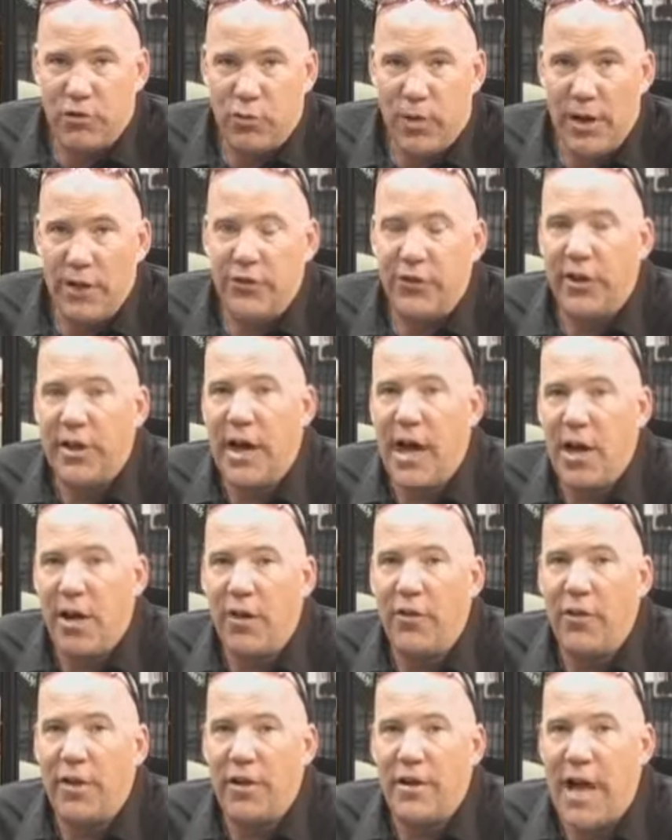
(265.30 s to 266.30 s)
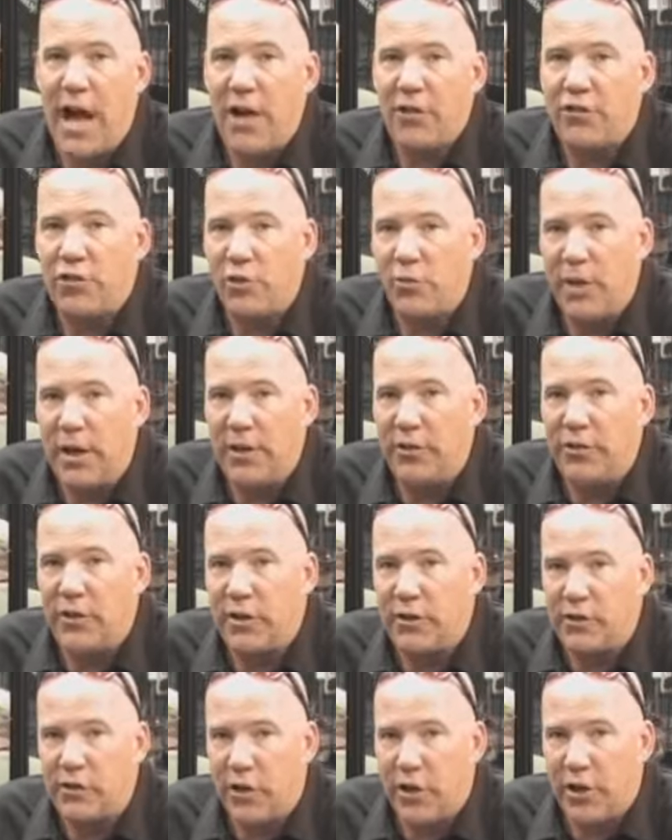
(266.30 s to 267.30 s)
racing out on the national
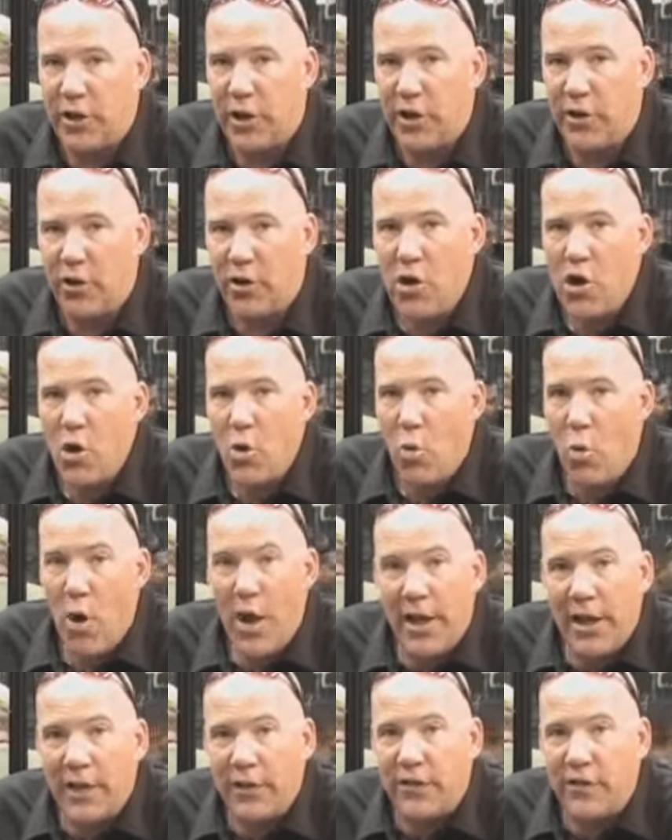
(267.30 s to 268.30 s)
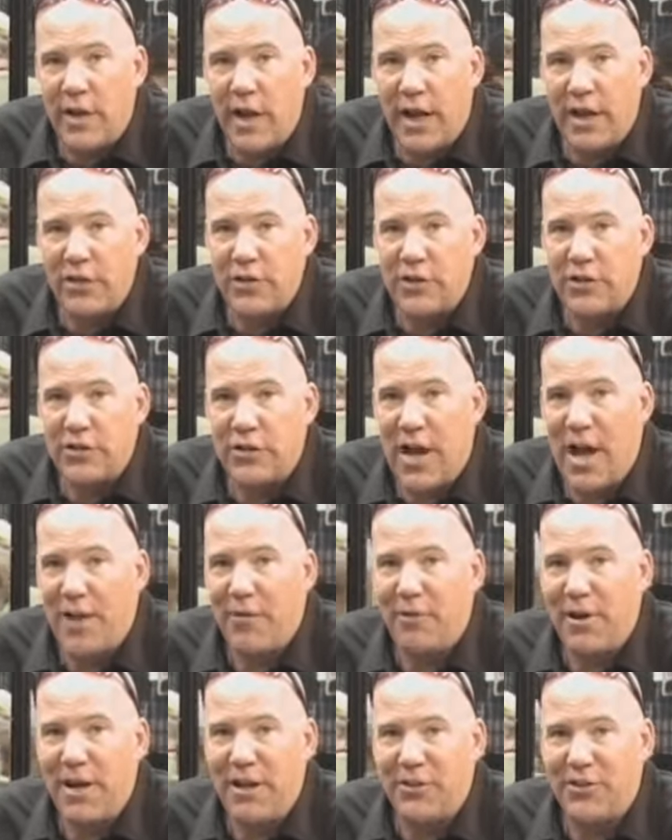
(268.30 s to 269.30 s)
racing circuit or winning stages
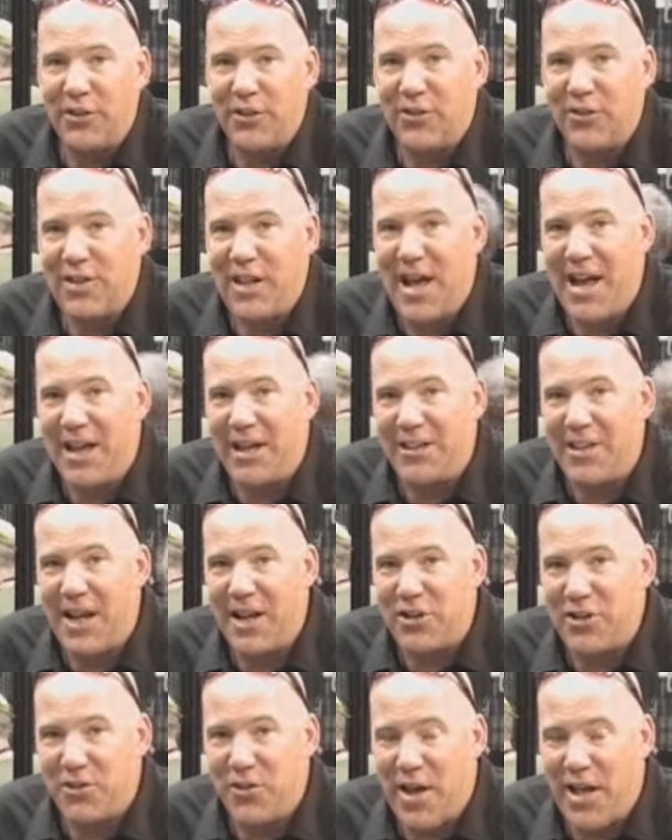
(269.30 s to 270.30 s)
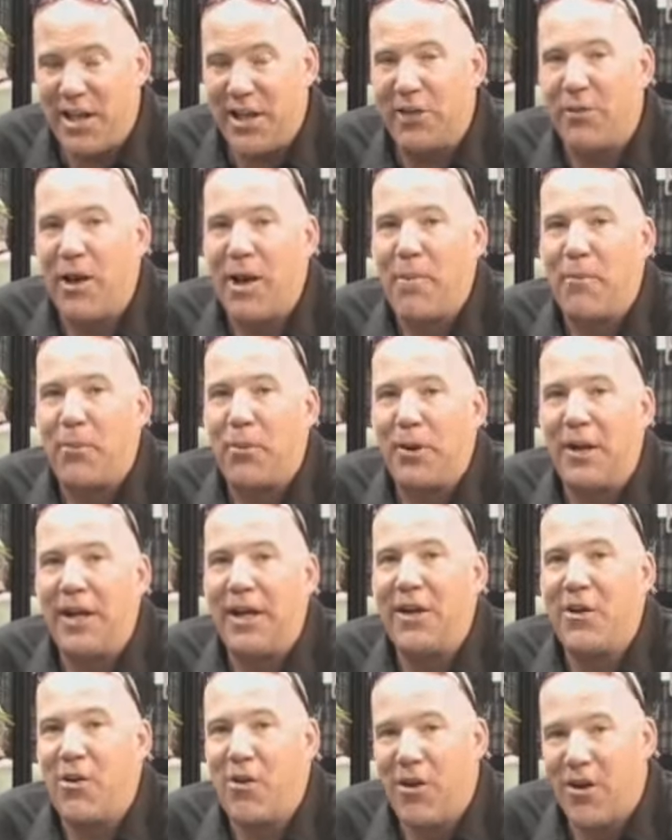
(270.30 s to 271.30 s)
at races like Nature Valley Grand
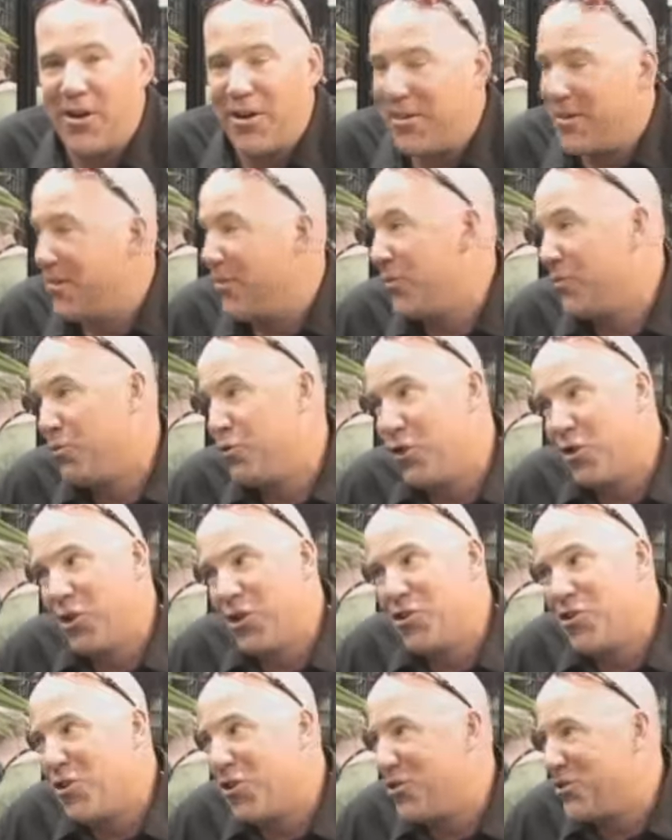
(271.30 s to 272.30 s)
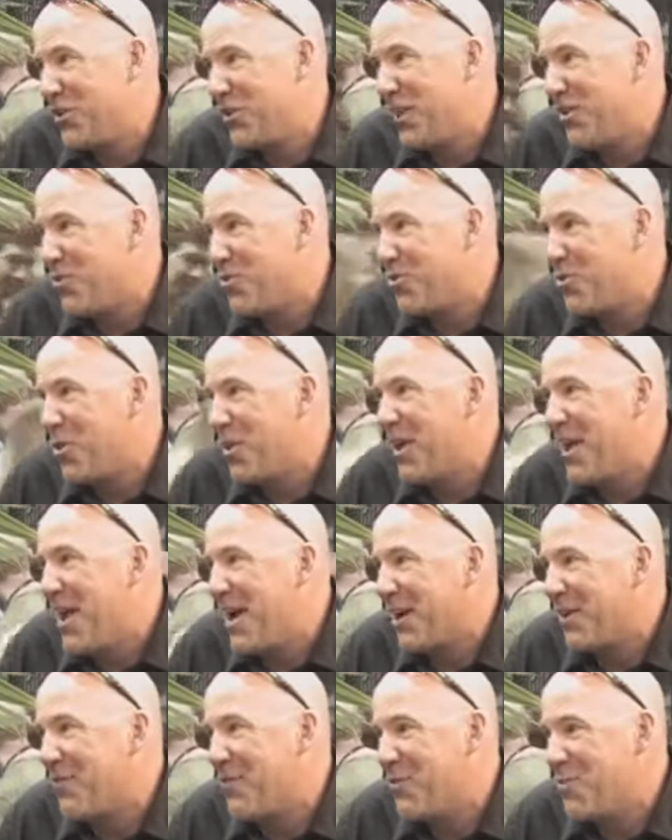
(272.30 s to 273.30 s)
Prix or Tour de Georgia, that was one
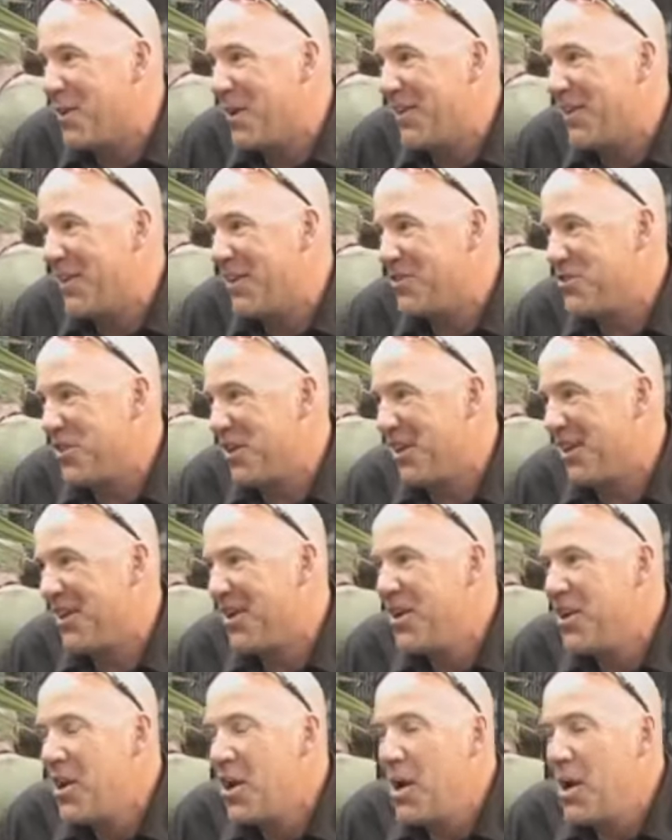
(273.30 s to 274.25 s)
heck of a win this year.